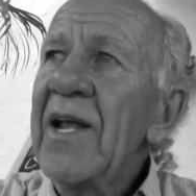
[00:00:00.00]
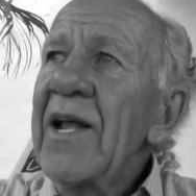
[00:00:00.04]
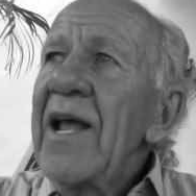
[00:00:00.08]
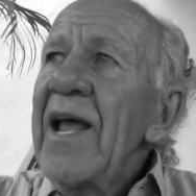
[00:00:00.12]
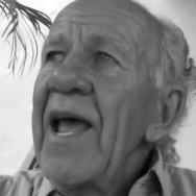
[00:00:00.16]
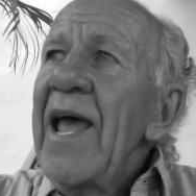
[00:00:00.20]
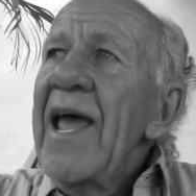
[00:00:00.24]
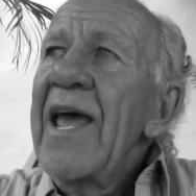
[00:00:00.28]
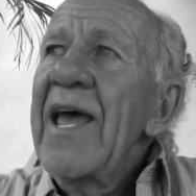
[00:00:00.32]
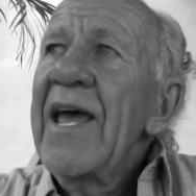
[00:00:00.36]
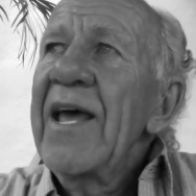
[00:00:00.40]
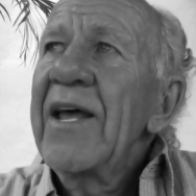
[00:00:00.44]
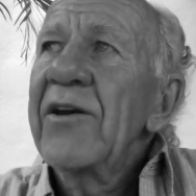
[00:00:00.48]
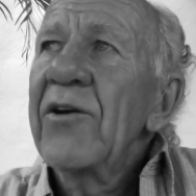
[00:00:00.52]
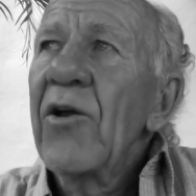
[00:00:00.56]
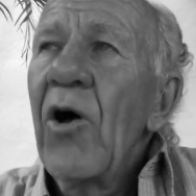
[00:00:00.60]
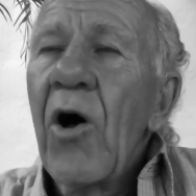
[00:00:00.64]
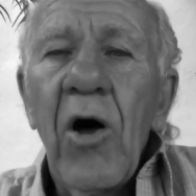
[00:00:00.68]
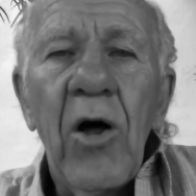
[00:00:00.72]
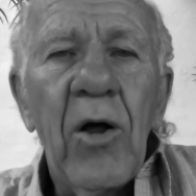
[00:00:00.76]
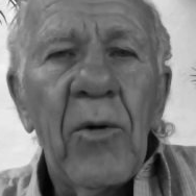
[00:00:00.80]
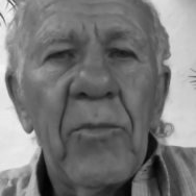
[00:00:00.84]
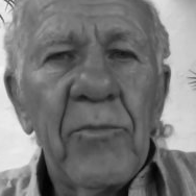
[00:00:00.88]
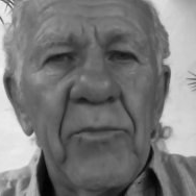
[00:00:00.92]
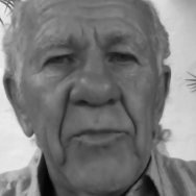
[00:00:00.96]
And
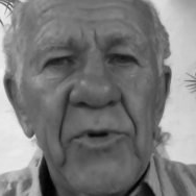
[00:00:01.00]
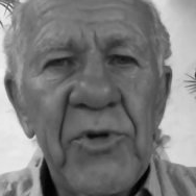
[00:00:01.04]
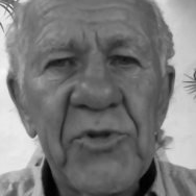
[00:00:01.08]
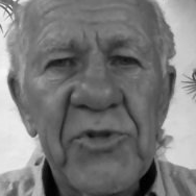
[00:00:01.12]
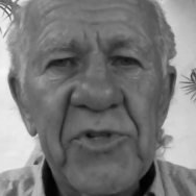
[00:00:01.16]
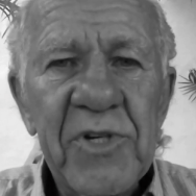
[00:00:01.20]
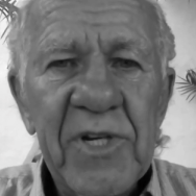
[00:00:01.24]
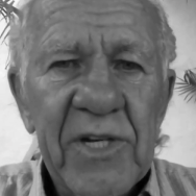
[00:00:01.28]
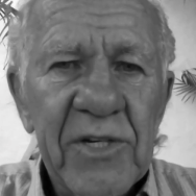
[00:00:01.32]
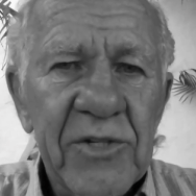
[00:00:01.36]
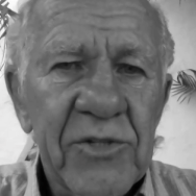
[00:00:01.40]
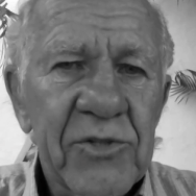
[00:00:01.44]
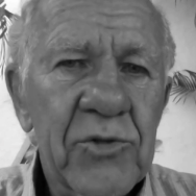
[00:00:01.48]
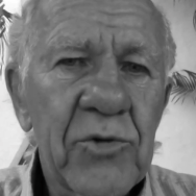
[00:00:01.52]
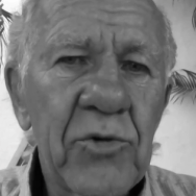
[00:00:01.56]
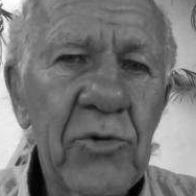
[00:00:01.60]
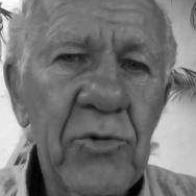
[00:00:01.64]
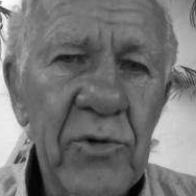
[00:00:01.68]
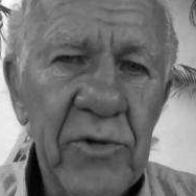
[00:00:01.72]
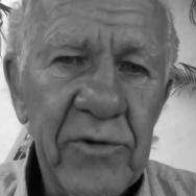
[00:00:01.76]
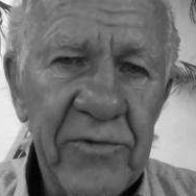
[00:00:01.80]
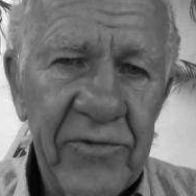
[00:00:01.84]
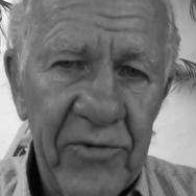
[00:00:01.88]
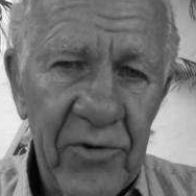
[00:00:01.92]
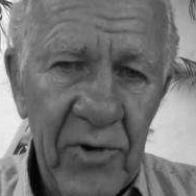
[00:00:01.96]
all music is
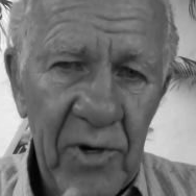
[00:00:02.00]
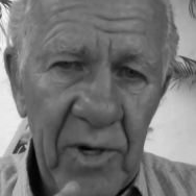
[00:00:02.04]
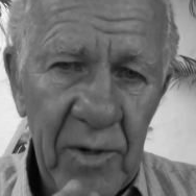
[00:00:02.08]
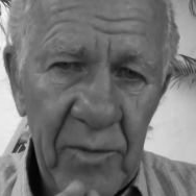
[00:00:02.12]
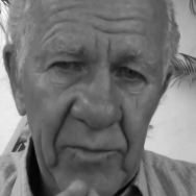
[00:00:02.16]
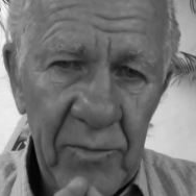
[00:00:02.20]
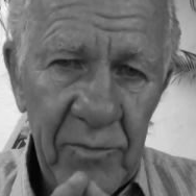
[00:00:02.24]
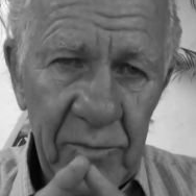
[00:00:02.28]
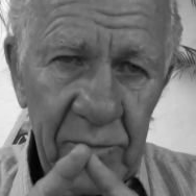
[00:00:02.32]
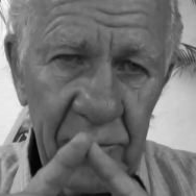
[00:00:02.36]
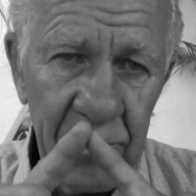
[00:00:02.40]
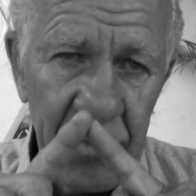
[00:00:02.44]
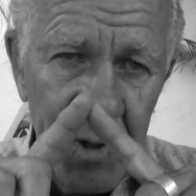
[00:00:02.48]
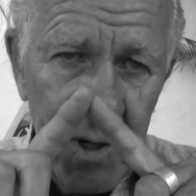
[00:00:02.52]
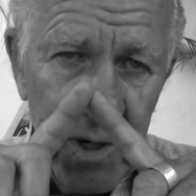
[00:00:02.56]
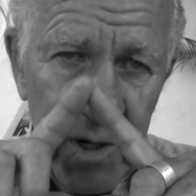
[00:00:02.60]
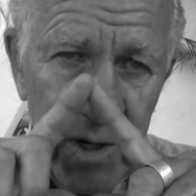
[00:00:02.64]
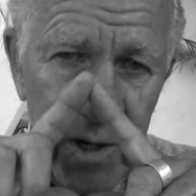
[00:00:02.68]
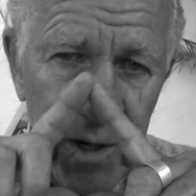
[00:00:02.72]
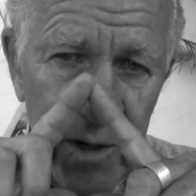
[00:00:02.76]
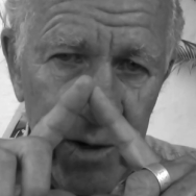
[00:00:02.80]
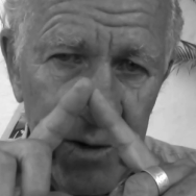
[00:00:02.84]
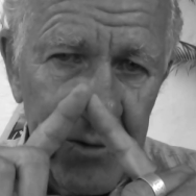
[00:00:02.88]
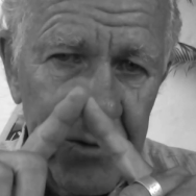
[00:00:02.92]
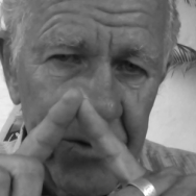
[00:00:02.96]
tuned from
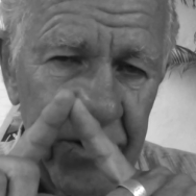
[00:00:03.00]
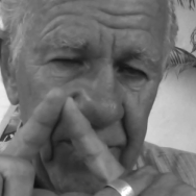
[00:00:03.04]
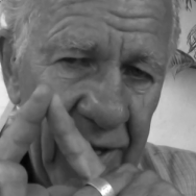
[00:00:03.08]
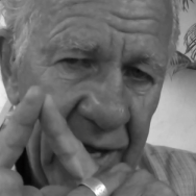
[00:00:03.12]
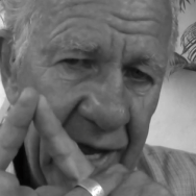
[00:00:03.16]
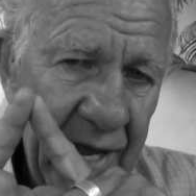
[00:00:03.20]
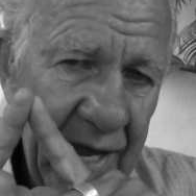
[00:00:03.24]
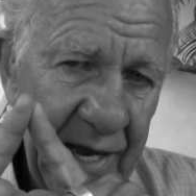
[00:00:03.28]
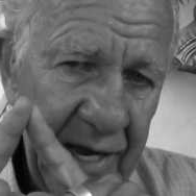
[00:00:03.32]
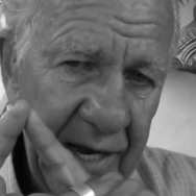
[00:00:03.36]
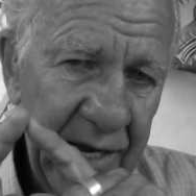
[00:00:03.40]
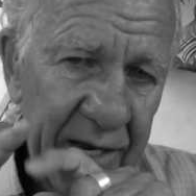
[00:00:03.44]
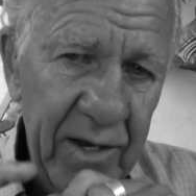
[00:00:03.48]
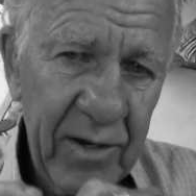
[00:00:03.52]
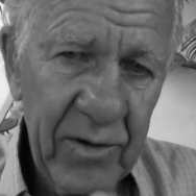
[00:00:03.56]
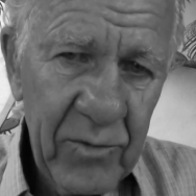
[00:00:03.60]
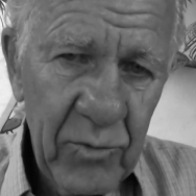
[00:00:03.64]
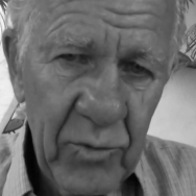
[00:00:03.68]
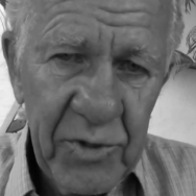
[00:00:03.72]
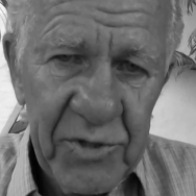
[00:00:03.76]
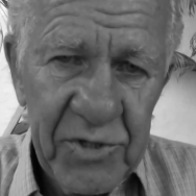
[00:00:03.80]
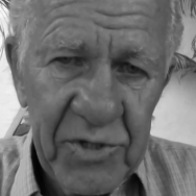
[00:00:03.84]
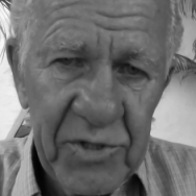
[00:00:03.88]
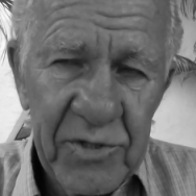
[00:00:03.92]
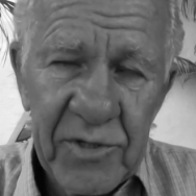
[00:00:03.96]
the A,
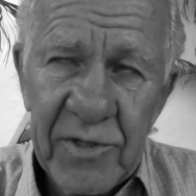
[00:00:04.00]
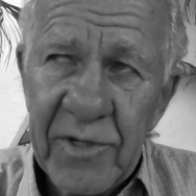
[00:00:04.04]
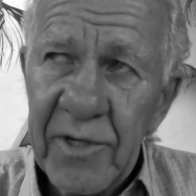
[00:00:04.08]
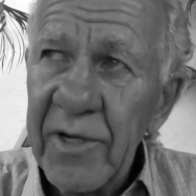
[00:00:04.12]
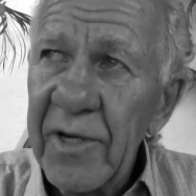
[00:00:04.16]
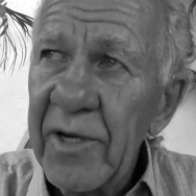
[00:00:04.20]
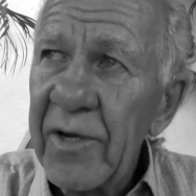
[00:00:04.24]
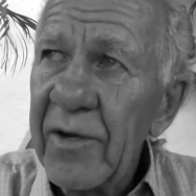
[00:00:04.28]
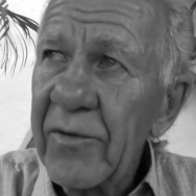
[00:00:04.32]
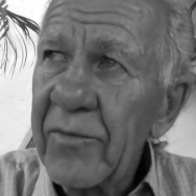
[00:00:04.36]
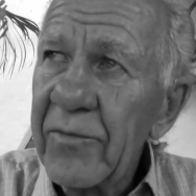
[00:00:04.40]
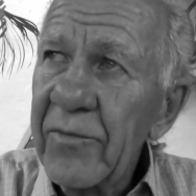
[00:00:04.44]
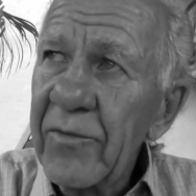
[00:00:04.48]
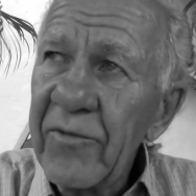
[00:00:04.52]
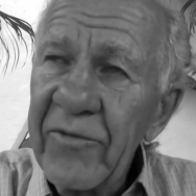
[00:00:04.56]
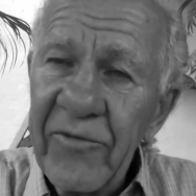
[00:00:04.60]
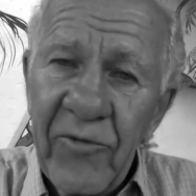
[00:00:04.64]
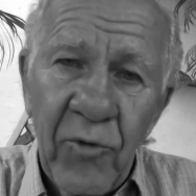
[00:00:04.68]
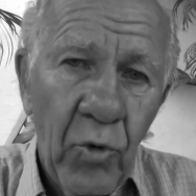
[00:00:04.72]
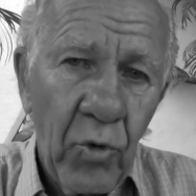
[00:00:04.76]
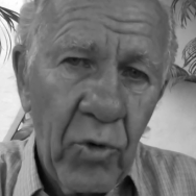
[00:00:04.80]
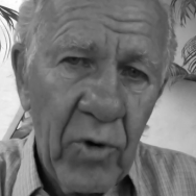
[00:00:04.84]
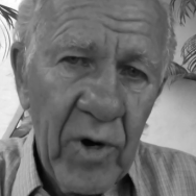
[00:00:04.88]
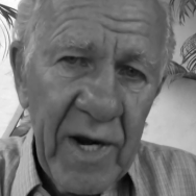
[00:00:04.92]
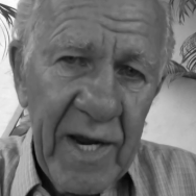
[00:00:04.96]
which is the
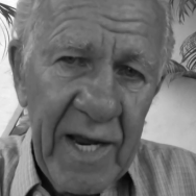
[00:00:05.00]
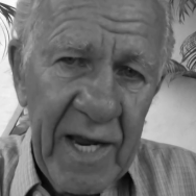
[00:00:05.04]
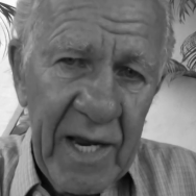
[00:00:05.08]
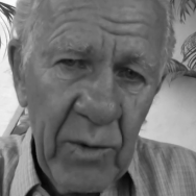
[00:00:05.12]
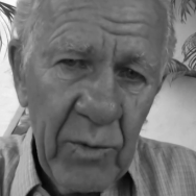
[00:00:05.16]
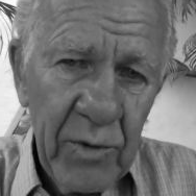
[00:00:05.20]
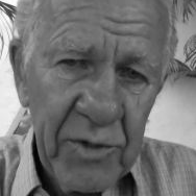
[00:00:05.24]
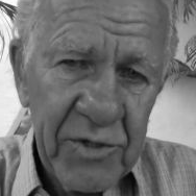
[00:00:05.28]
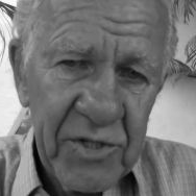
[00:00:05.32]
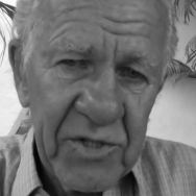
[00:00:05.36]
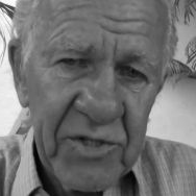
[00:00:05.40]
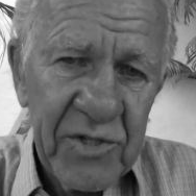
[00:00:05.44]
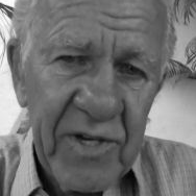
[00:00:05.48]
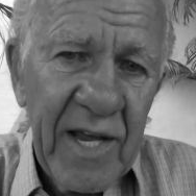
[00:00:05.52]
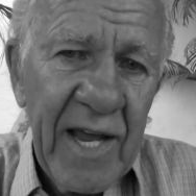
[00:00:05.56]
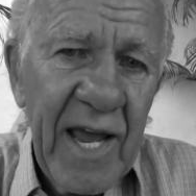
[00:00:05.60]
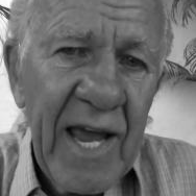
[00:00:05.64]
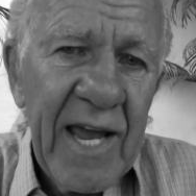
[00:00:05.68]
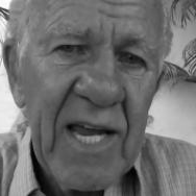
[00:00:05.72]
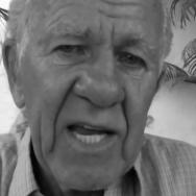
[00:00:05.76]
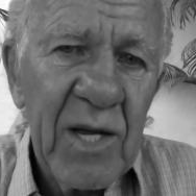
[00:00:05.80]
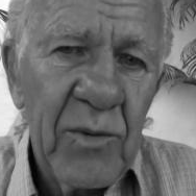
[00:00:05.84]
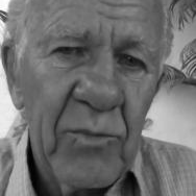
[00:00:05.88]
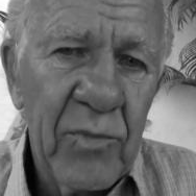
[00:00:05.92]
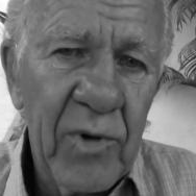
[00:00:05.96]
4A, which is the A
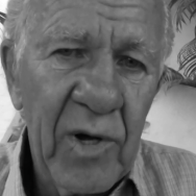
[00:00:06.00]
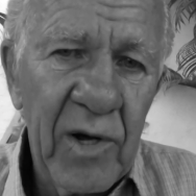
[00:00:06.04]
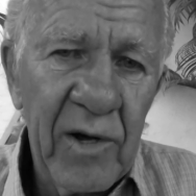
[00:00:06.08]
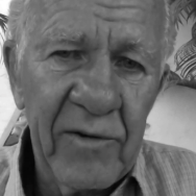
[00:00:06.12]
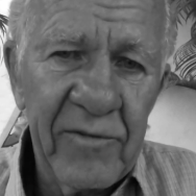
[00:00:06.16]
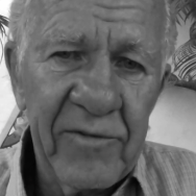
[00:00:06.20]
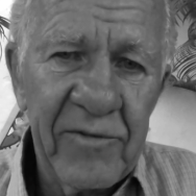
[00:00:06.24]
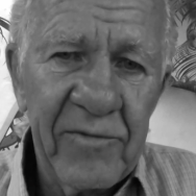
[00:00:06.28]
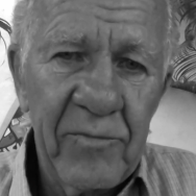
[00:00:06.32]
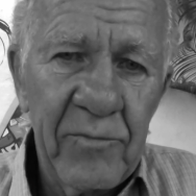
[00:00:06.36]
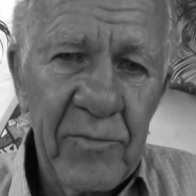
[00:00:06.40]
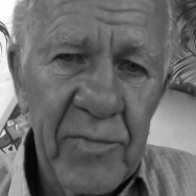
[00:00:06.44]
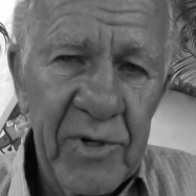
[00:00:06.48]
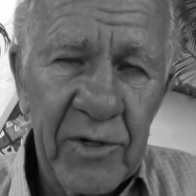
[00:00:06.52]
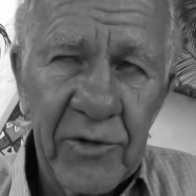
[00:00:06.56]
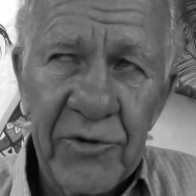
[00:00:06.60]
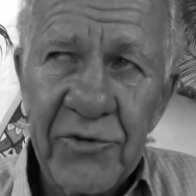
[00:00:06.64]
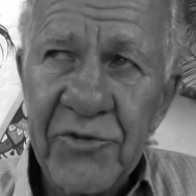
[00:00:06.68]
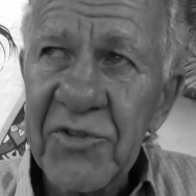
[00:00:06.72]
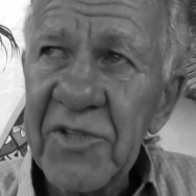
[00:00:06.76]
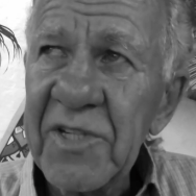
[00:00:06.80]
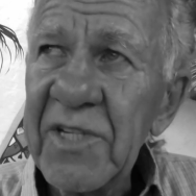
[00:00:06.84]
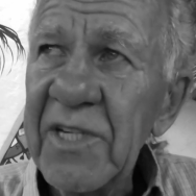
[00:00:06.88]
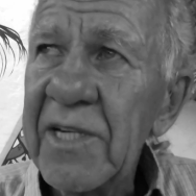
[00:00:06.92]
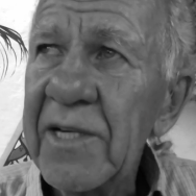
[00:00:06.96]
above middle
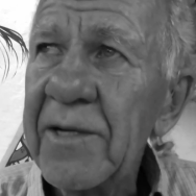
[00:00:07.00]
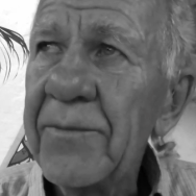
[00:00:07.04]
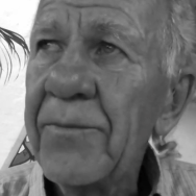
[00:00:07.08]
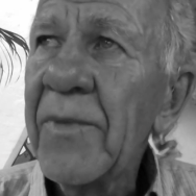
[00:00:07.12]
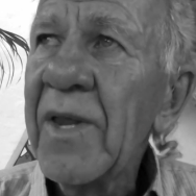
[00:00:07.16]
C.